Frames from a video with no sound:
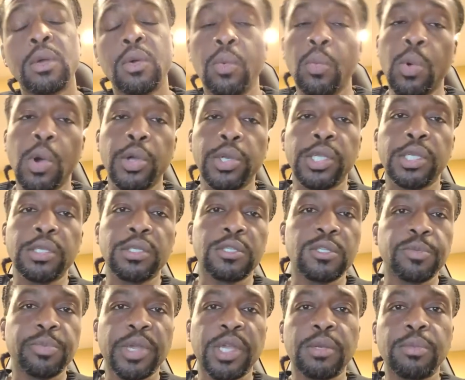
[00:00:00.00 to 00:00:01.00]
wanting to
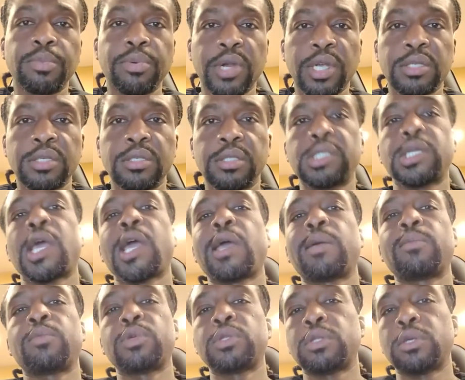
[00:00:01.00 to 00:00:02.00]
spend precious
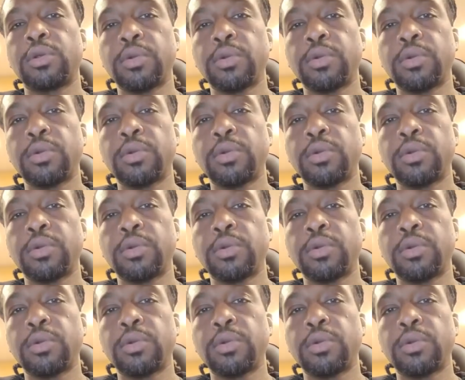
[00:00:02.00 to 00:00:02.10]
time with